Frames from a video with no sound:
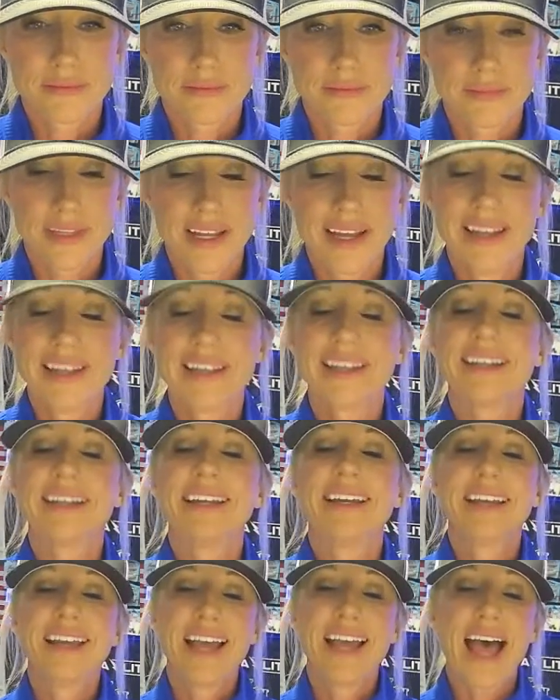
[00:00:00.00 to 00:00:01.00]

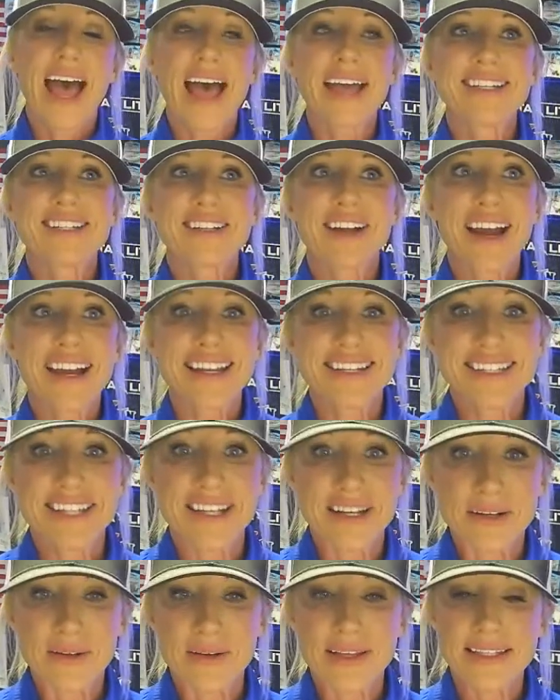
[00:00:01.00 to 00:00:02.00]
I try to.
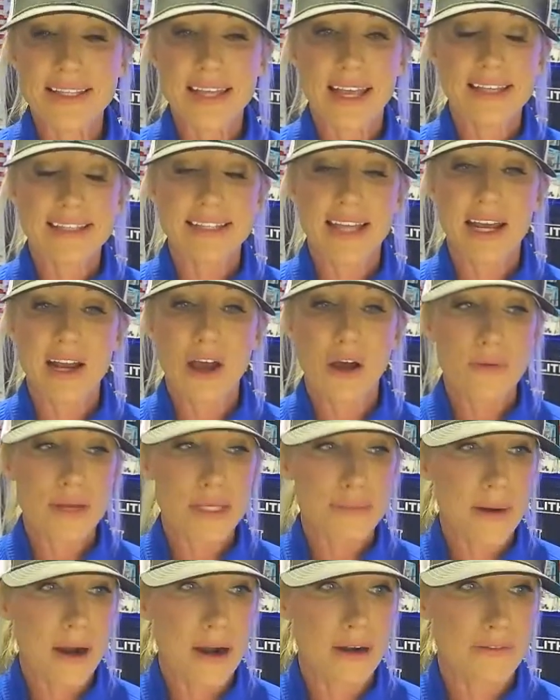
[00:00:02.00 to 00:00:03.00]
It's not always
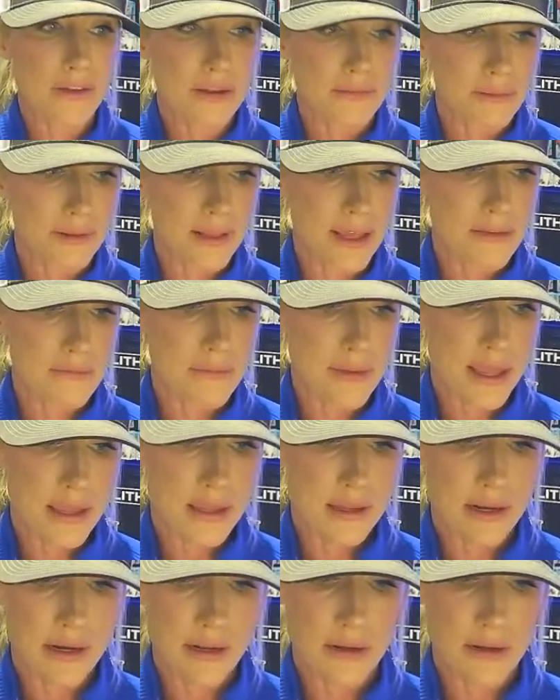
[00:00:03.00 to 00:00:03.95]
perfect, believe me.